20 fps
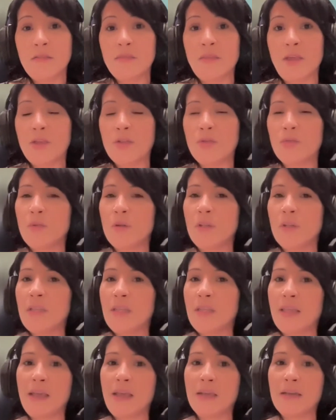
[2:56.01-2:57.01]
that you
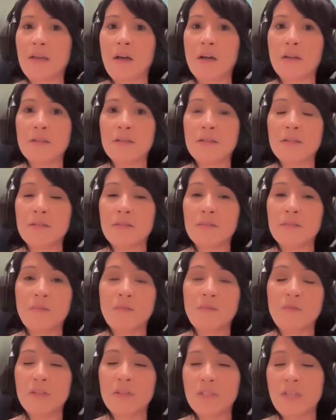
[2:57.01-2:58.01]
really cannot
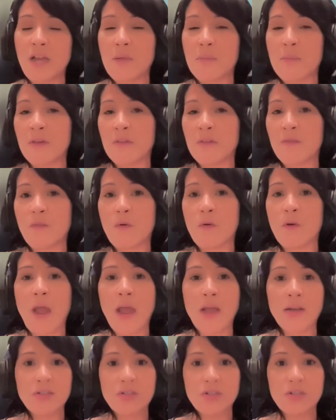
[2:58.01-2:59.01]
fit time in for
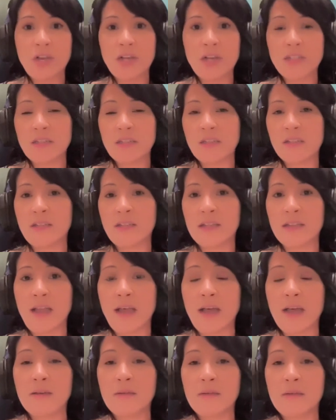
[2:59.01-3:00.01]
exercise and things like
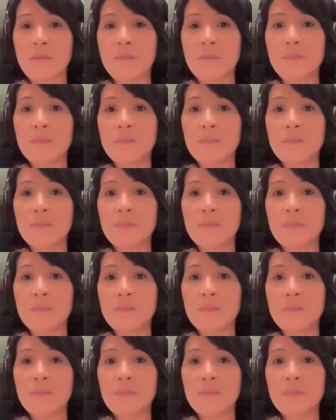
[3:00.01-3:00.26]
that.